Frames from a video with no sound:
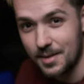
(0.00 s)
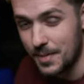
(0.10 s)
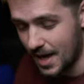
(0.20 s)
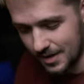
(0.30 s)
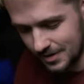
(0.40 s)
a
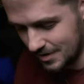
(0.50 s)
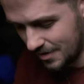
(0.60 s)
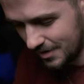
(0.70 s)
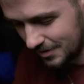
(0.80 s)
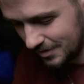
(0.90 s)
bag,
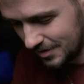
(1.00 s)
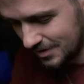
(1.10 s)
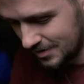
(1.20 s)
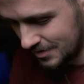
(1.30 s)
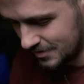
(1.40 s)
nothing.
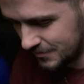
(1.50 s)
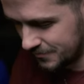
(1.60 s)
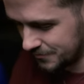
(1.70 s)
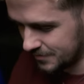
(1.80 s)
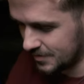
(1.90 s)

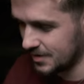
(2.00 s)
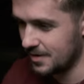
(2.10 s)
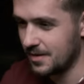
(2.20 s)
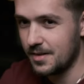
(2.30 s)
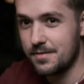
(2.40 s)

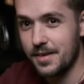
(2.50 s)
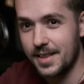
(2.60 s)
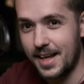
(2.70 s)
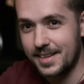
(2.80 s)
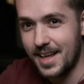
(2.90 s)
It fell like